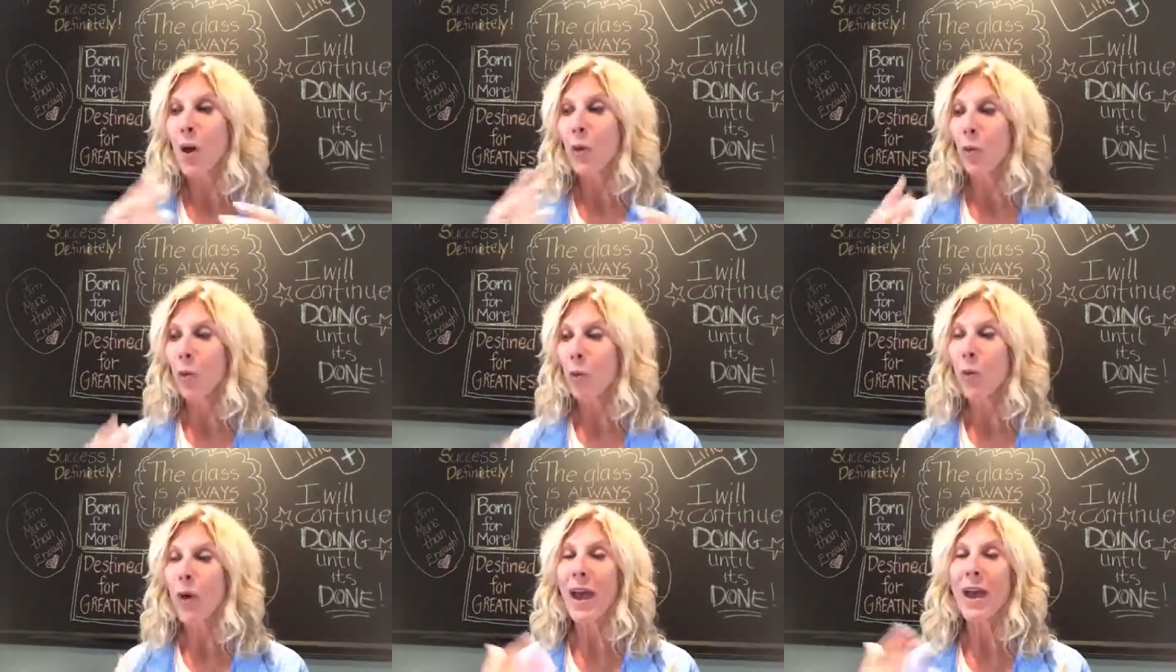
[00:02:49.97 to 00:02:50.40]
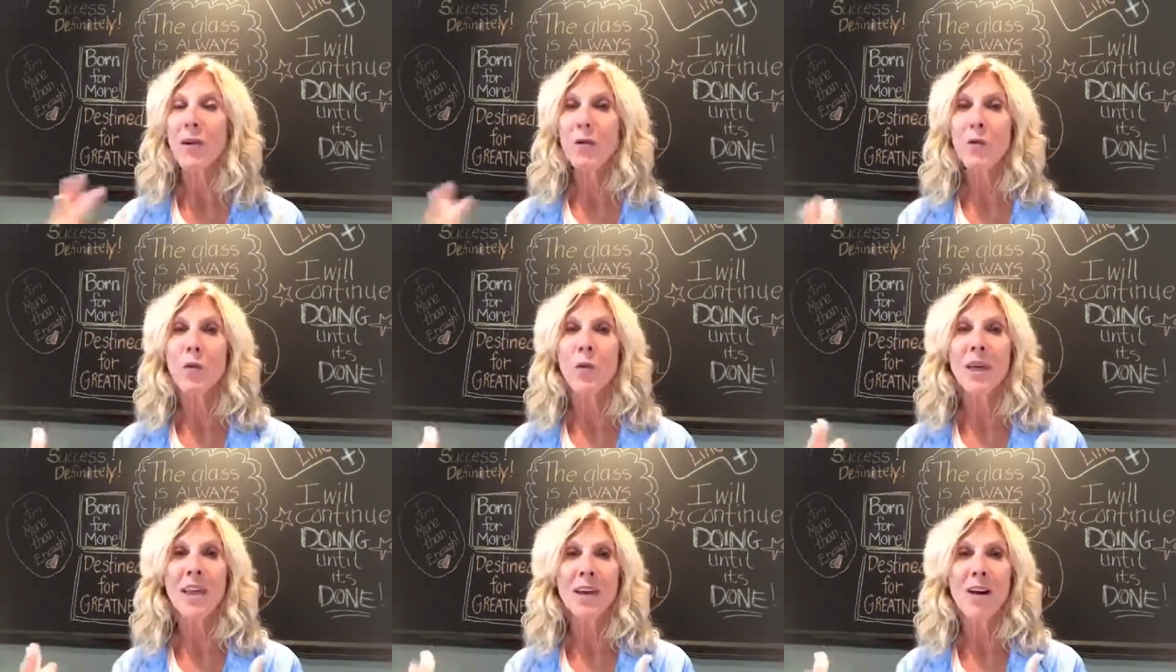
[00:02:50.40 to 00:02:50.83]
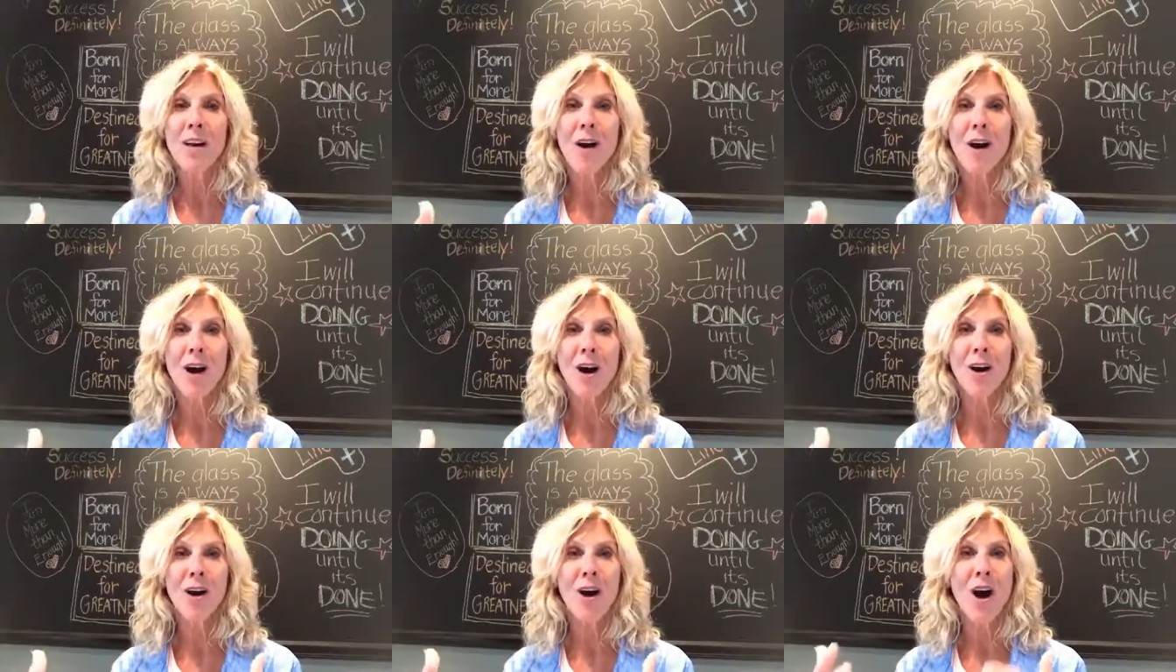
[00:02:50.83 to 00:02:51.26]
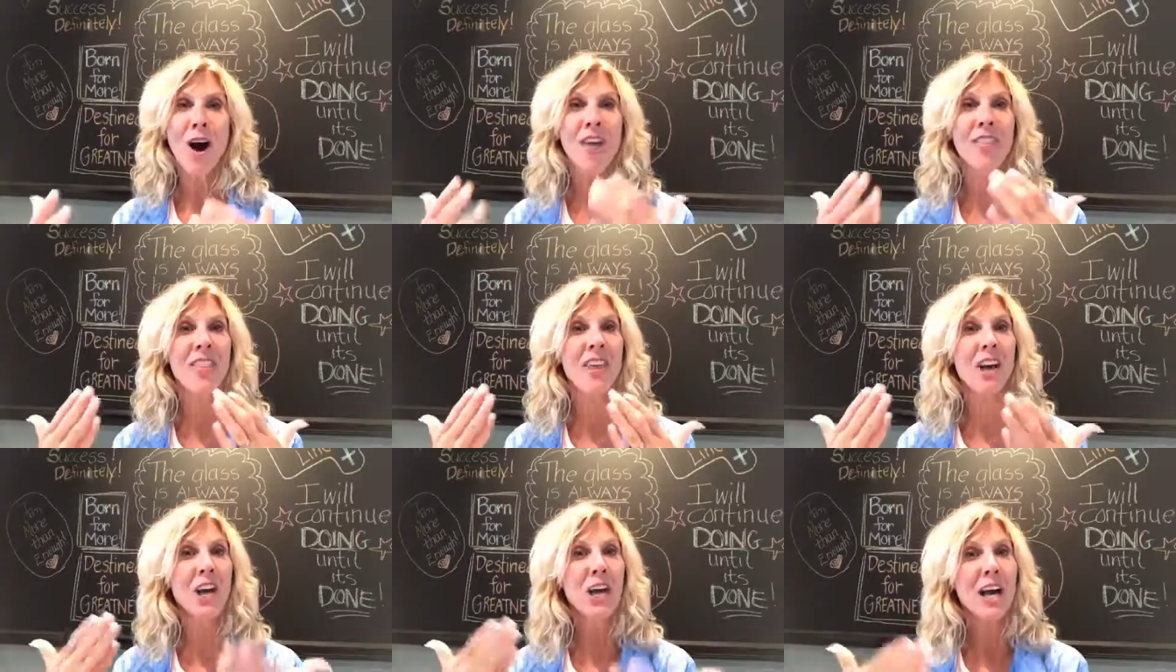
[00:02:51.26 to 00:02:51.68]
when we are
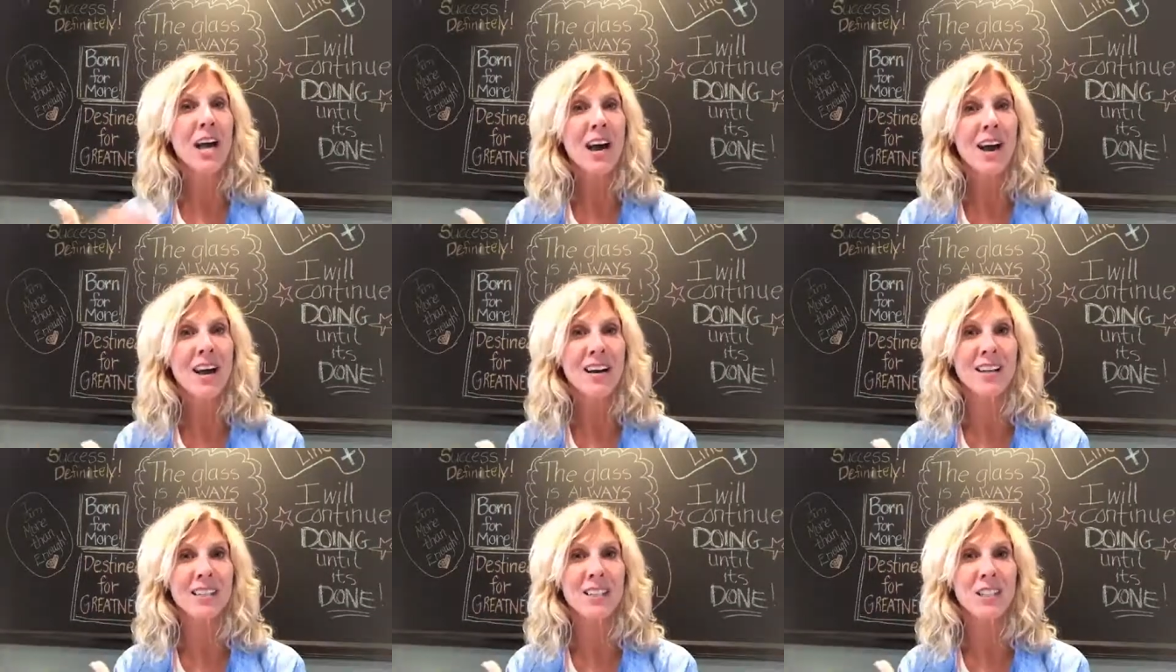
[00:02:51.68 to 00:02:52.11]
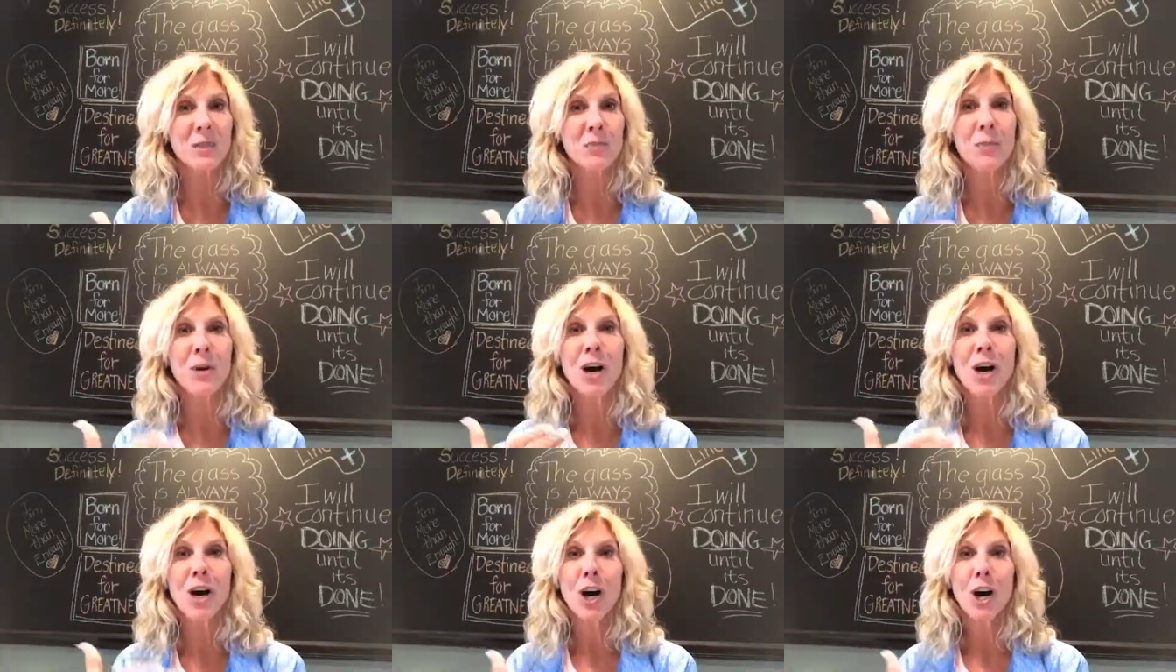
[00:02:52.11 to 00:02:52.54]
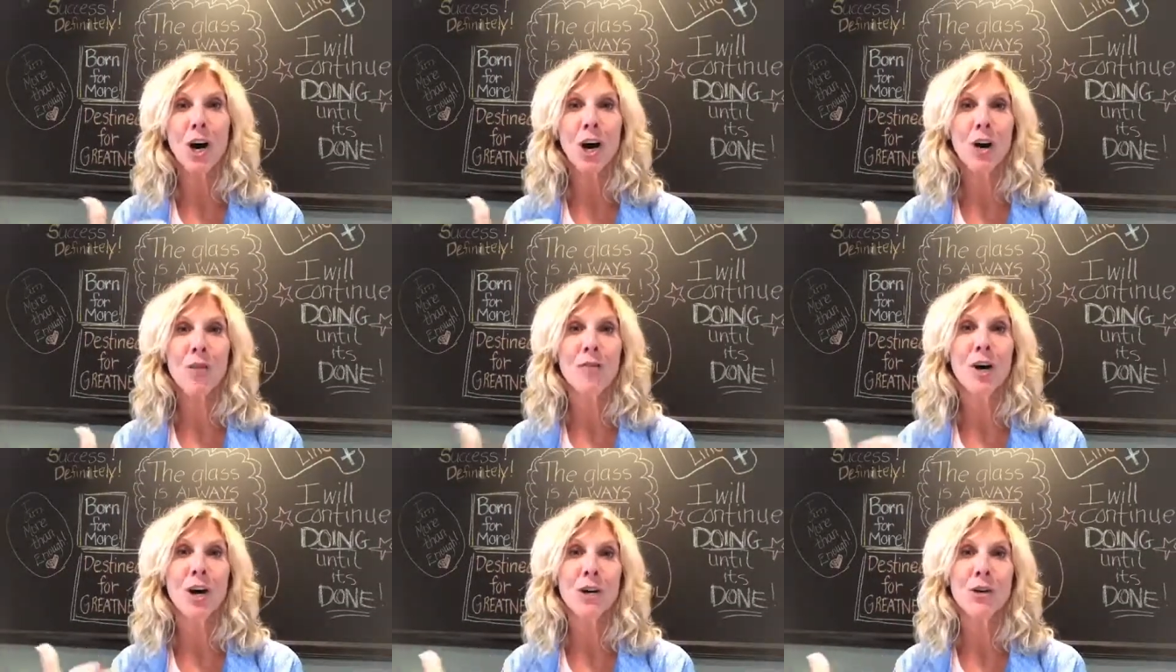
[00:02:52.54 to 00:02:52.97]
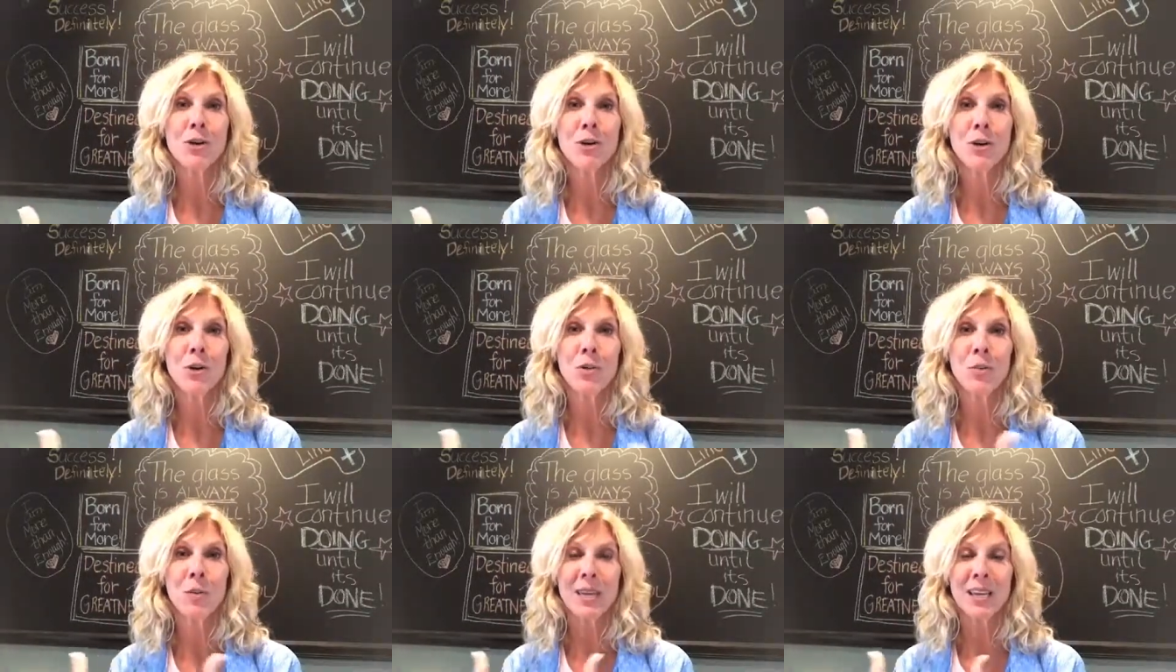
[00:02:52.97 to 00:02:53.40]
on the cusp of a
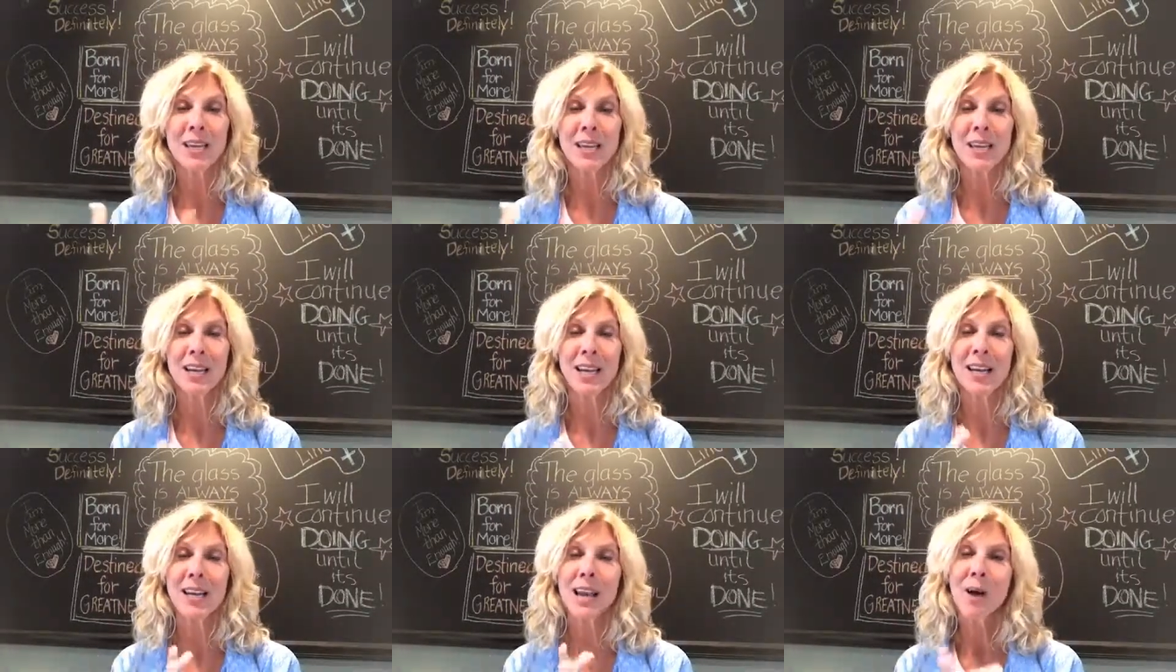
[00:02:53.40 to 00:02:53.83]
new beginning.